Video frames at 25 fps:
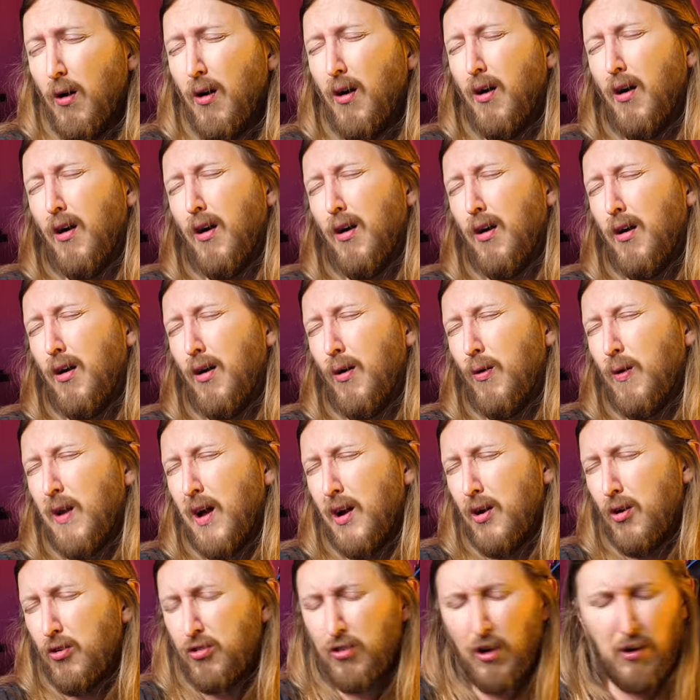
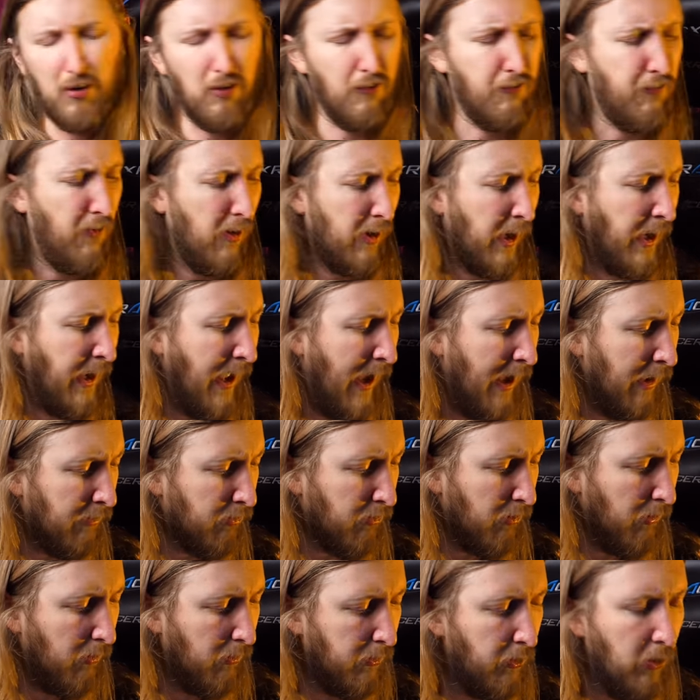oh, you're such a f***ing
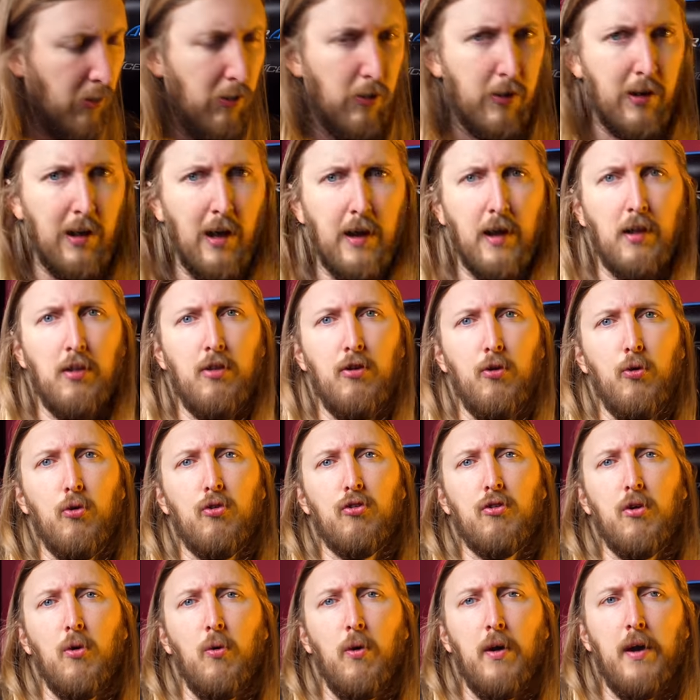asshole, you look like a
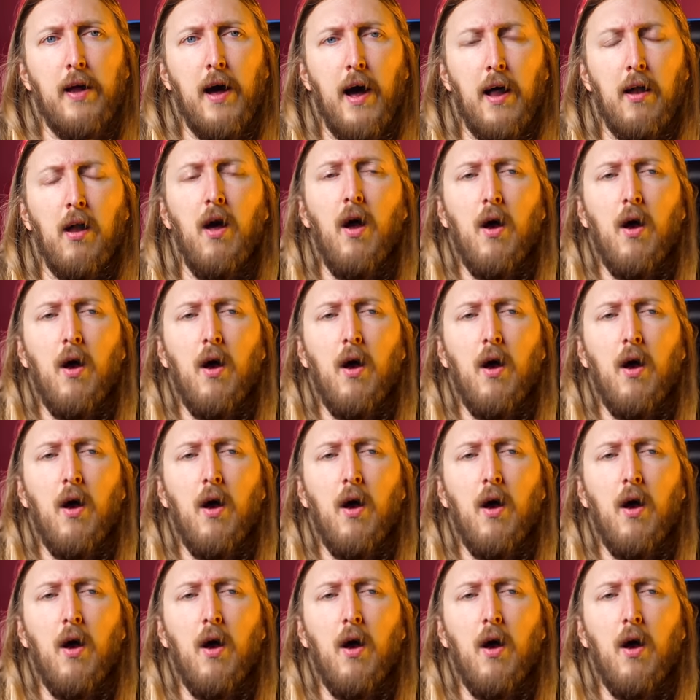douche doing that.